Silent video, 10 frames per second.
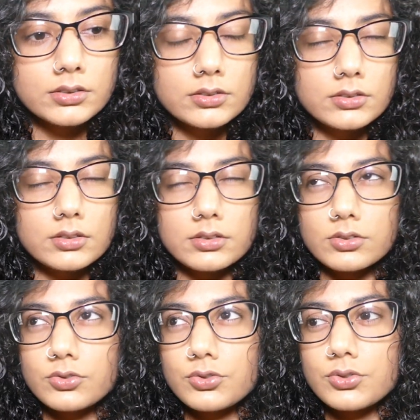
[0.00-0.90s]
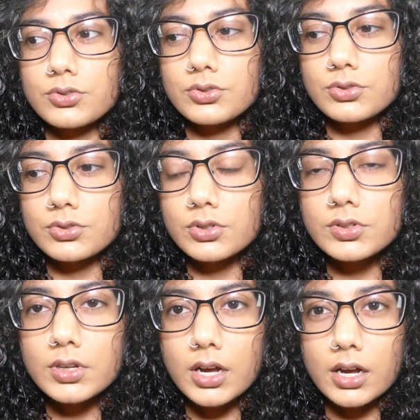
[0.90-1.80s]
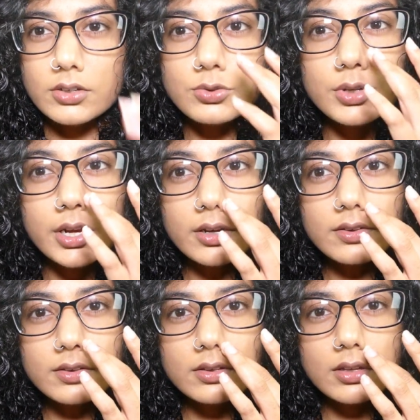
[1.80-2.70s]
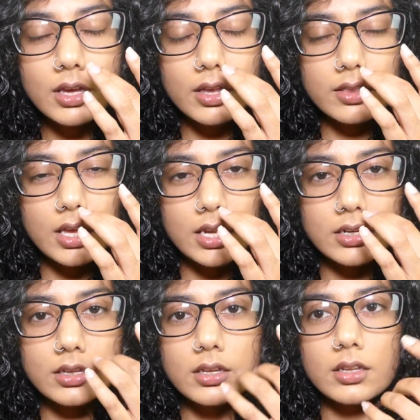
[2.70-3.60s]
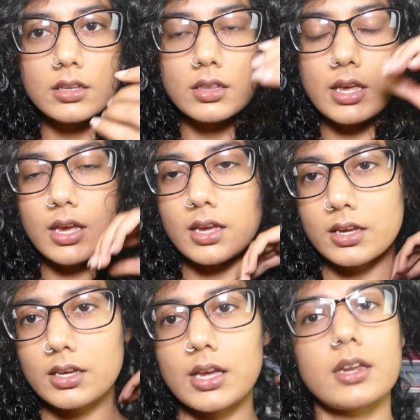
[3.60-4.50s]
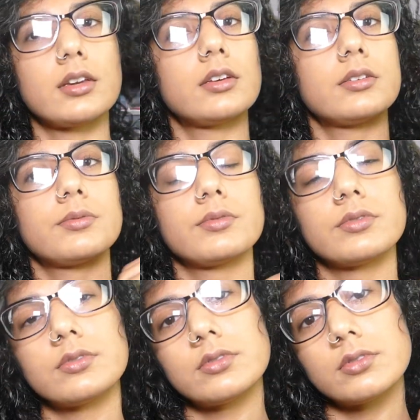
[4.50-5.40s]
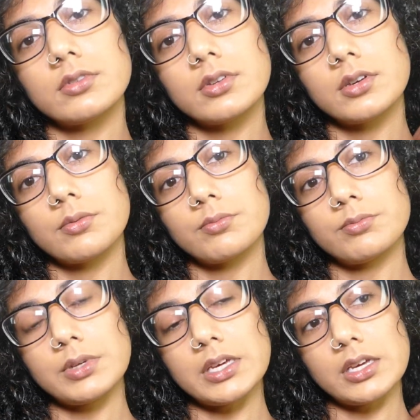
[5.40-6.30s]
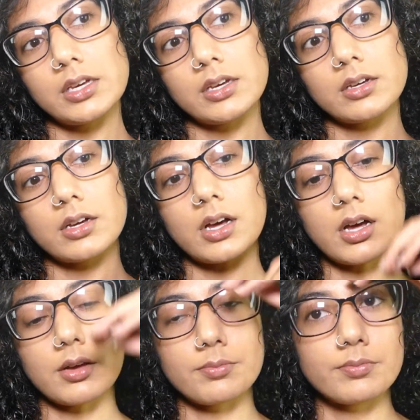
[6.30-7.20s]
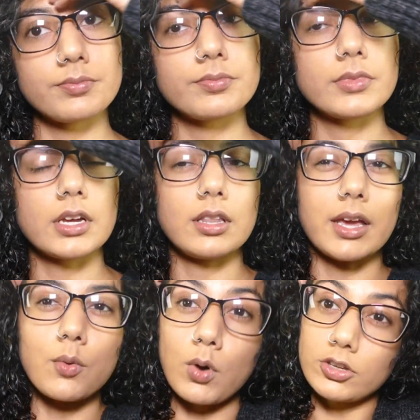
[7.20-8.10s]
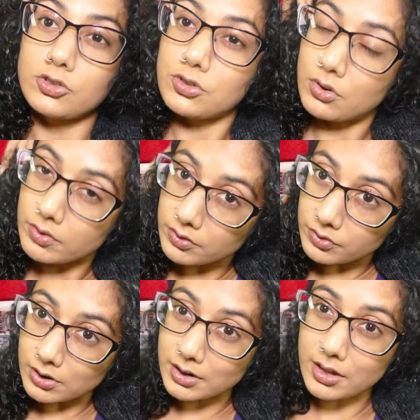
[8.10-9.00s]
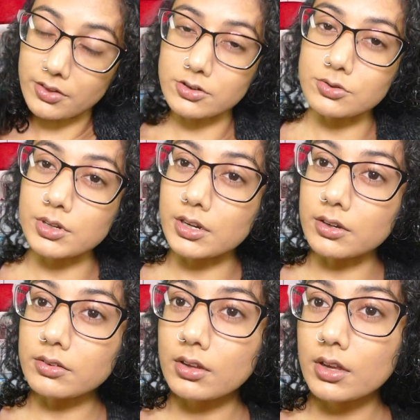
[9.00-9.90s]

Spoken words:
2 years, and then they can be they're like watched over for another 2 years,